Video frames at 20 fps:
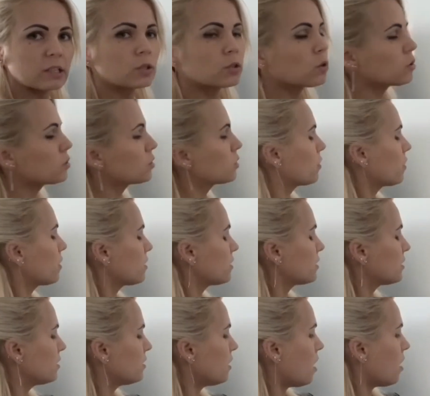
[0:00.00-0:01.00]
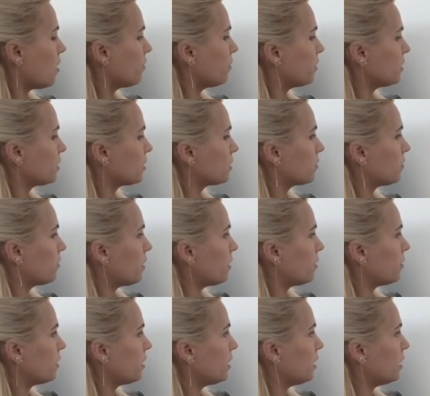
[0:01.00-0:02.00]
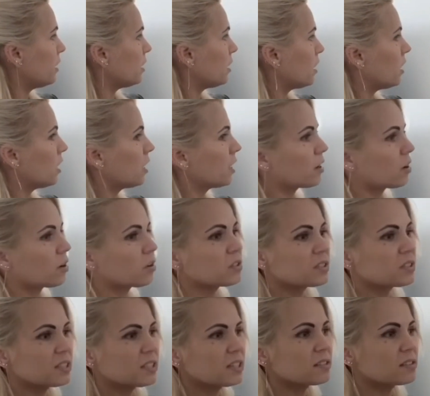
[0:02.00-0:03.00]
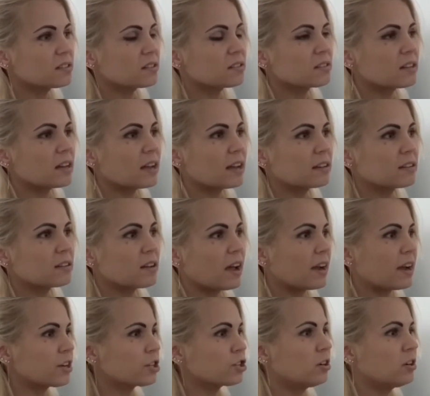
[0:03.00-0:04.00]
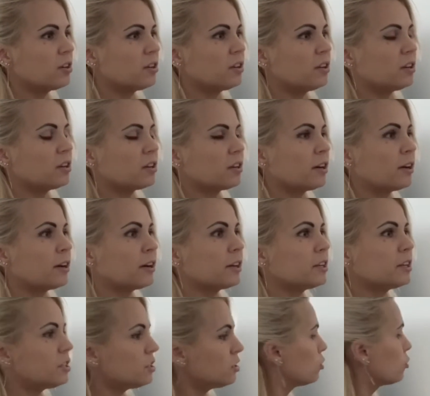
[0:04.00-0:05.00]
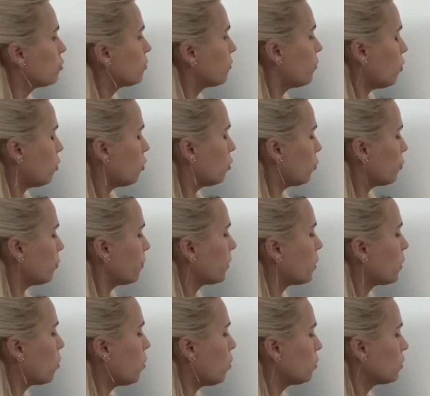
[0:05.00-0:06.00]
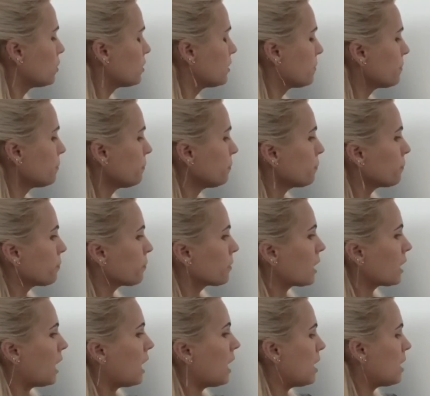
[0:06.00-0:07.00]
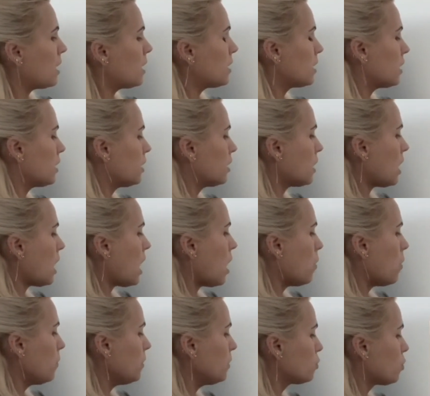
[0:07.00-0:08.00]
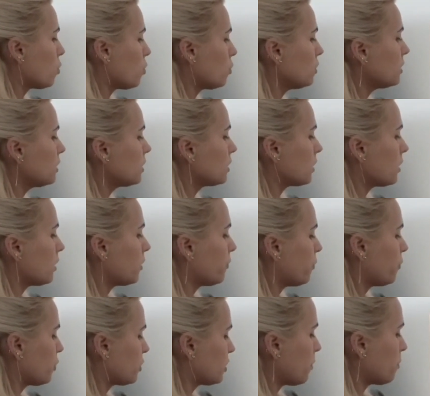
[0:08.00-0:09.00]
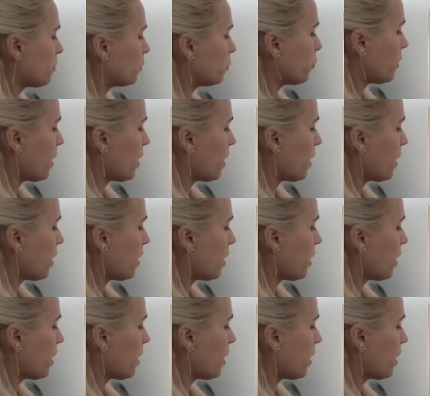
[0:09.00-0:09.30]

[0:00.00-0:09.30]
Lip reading: notes on the staff is very consistent and actually easy to follow, because our notes, for example, we